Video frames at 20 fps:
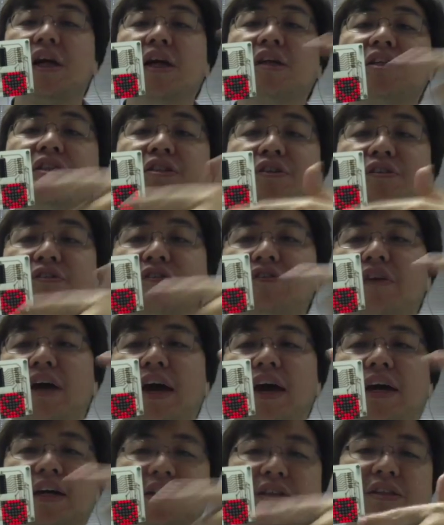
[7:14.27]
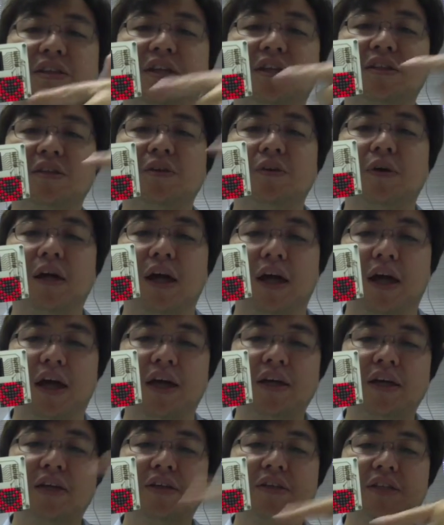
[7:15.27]
so fast that your eye
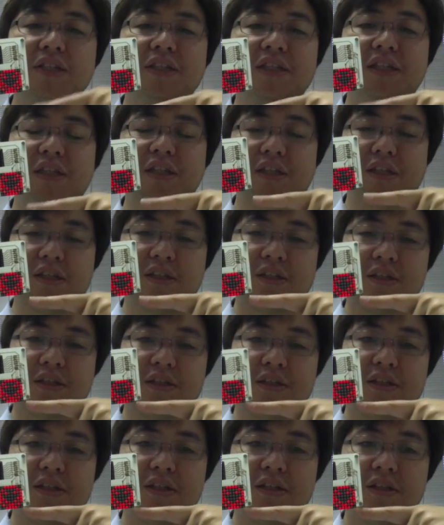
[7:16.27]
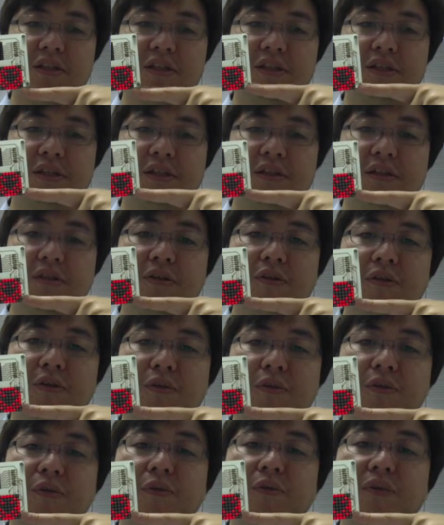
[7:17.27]
cannot see,
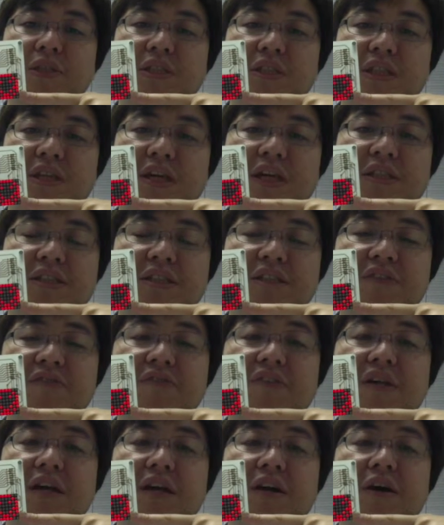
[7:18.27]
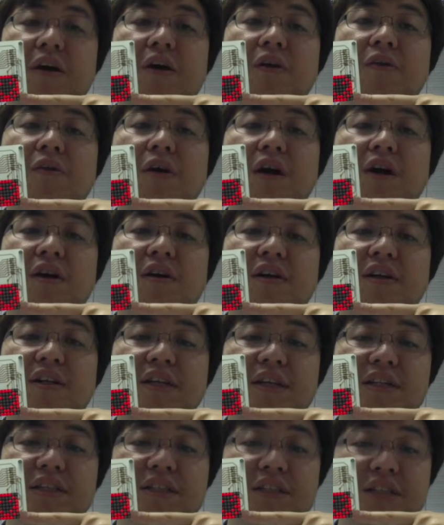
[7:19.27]
you will see as if they all on
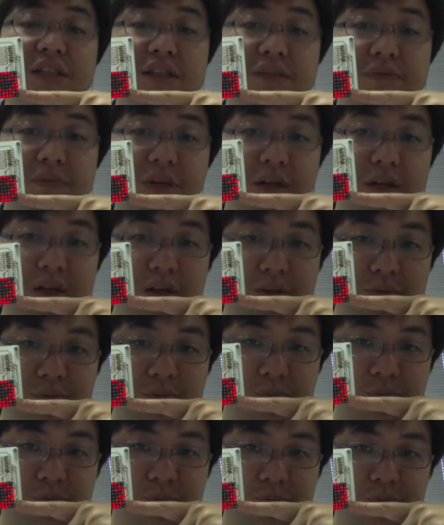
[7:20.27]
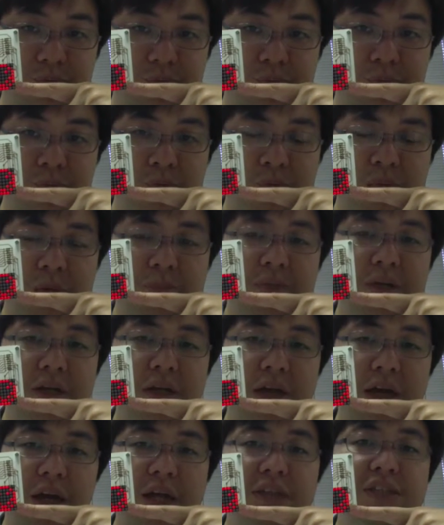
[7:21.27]
at the same time. But
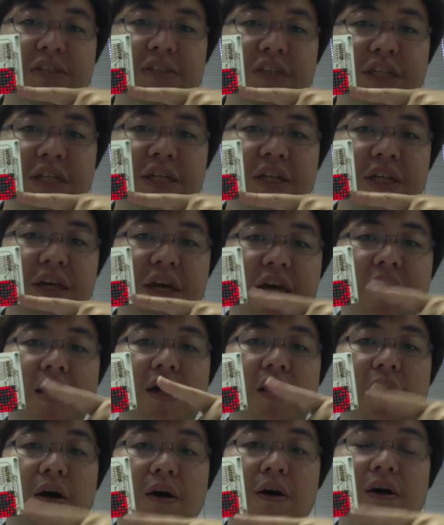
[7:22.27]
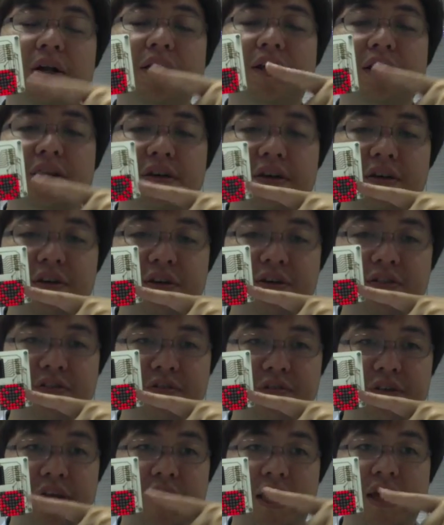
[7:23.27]
actually they are on and off
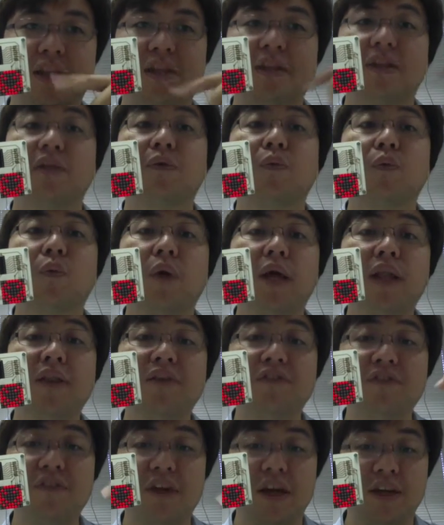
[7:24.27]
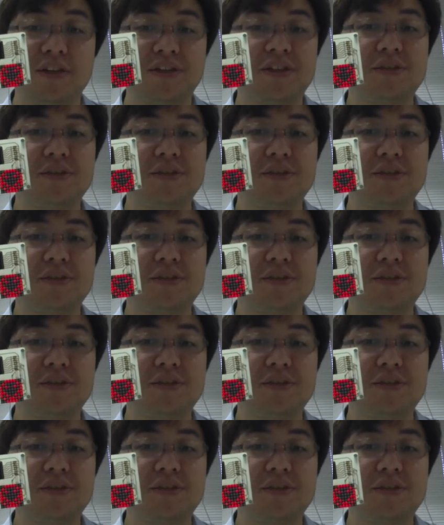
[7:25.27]
at the very fast